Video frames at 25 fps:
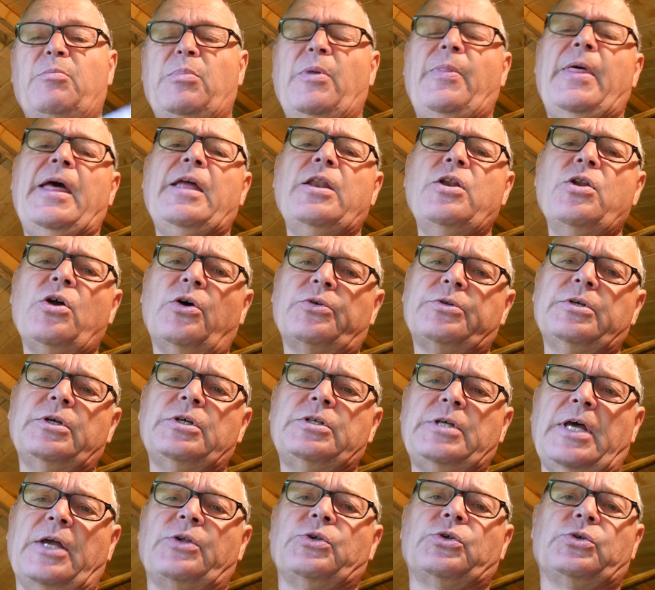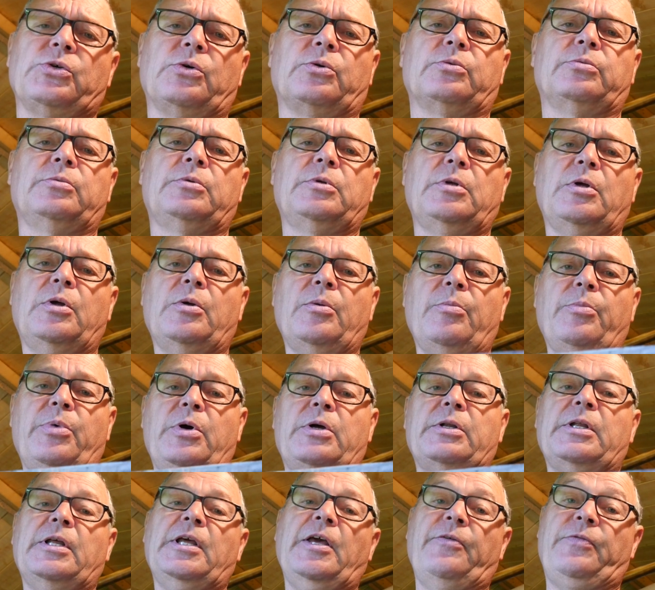but they're not essential.
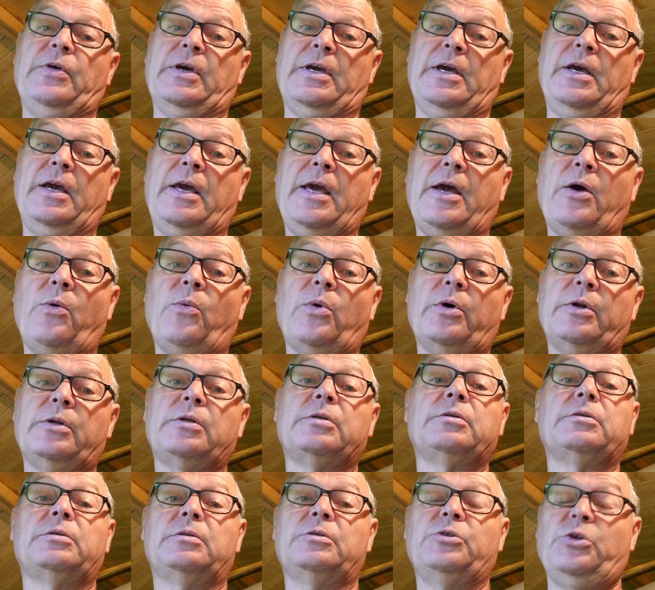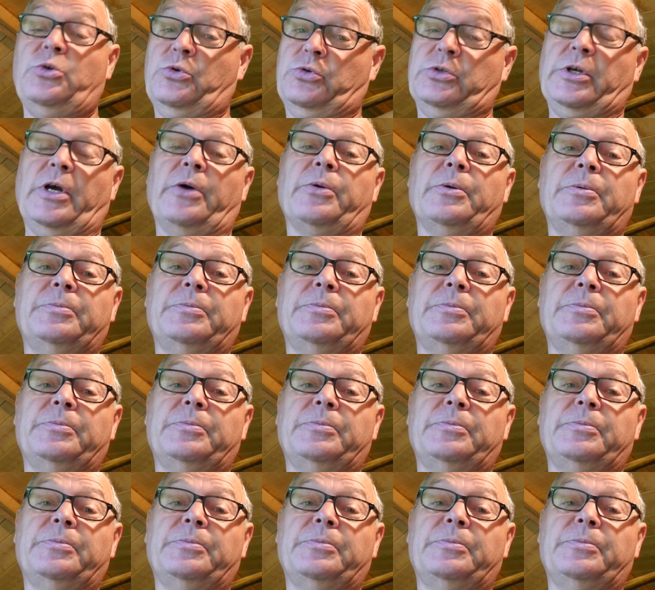But if you can get one, do so.